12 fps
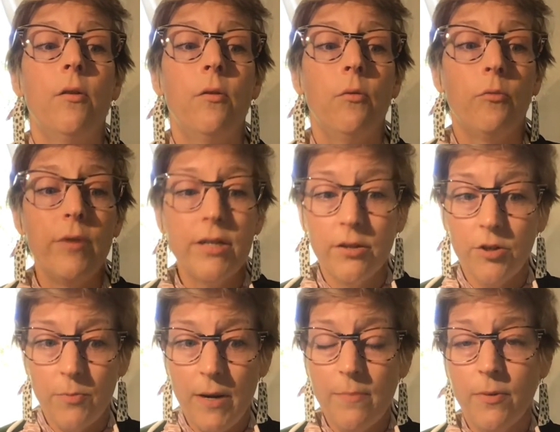
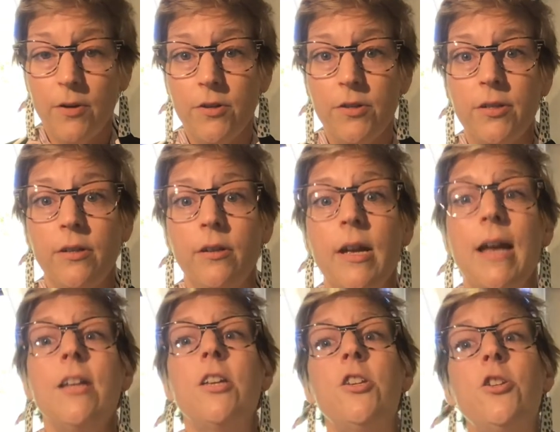Research papers,
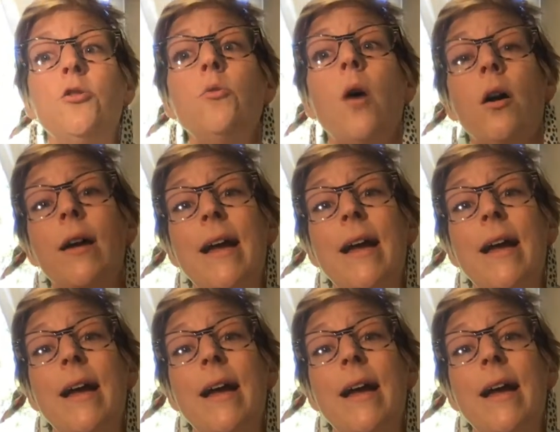you are